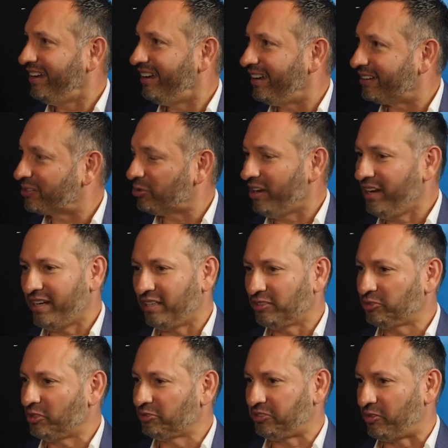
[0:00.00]
Yeah, great.
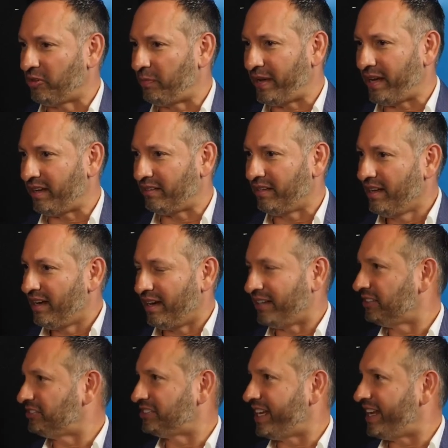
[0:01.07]
It's also about
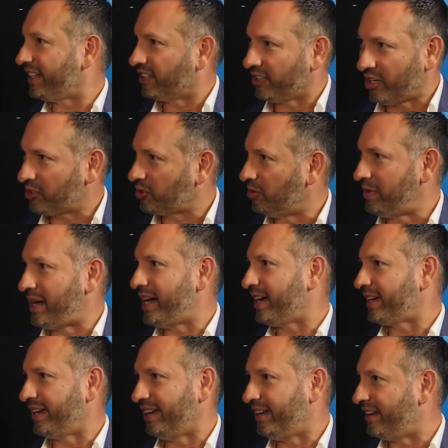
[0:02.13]
understanding the local
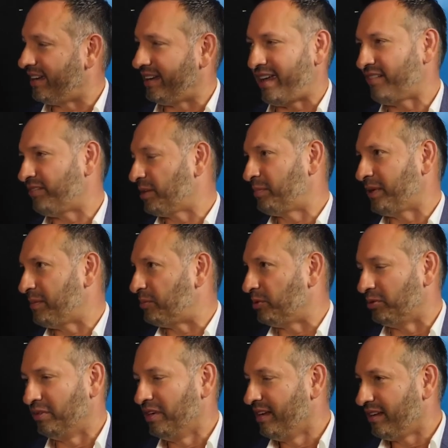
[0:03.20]
market and having
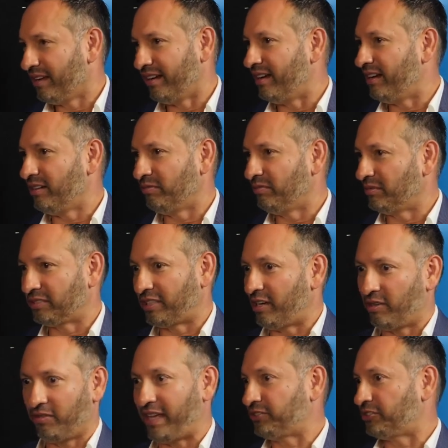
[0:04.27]
people,
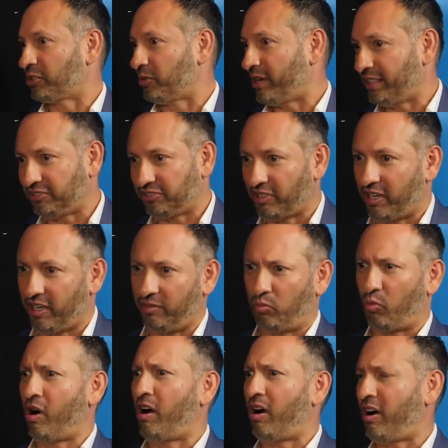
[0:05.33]
that's a great site,
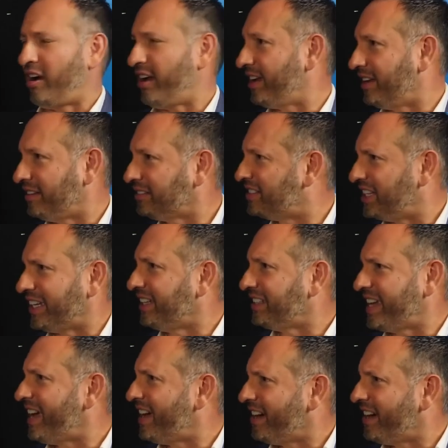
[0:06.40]
why, and digging